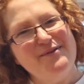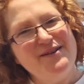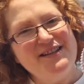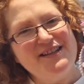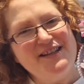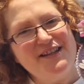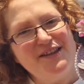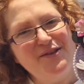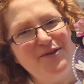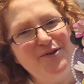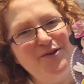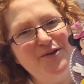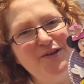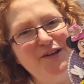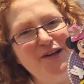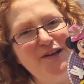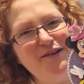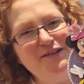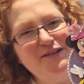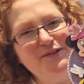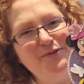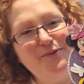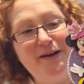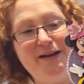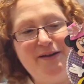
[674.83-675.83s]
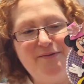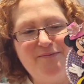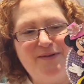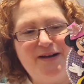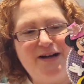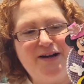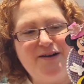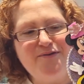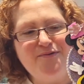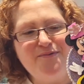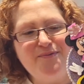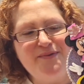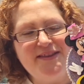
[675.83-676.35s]
which I thought goes quite
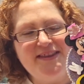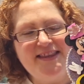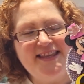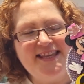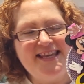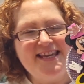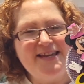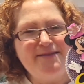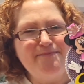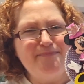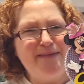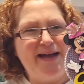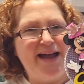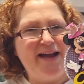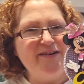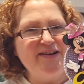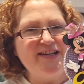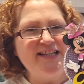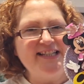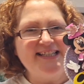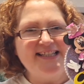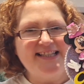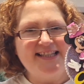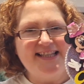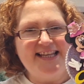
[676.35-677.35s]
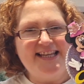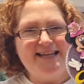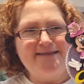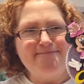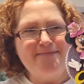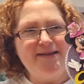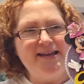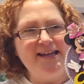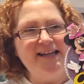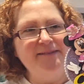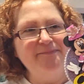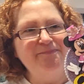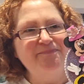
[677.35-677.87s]
well with the Paris
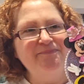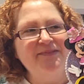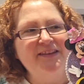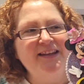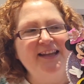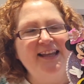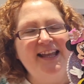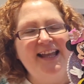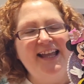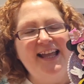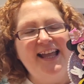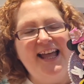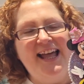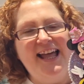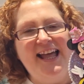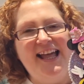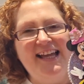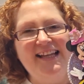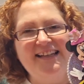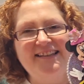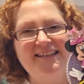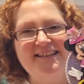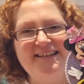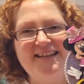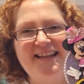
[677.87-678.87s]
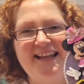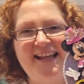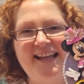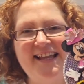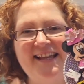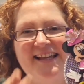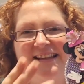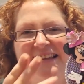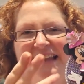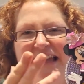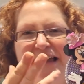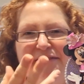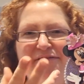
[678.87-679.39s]
theming and
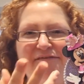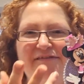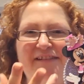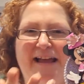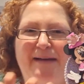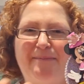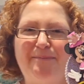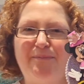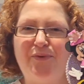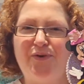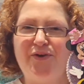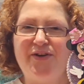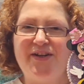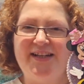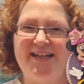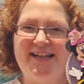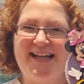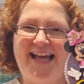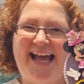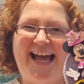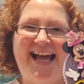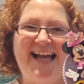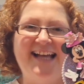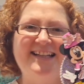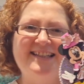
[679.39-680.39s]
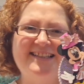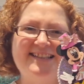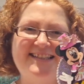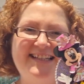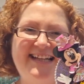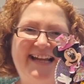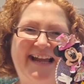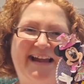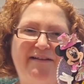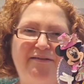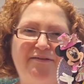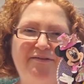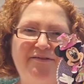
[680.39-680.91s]
their like flamboyant hats
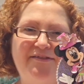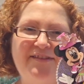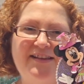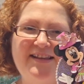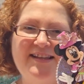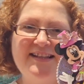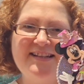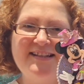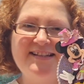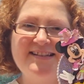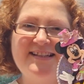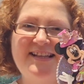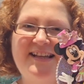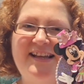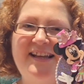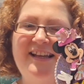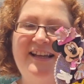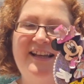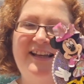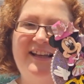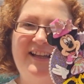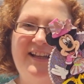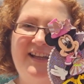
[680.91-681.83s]
and outfits.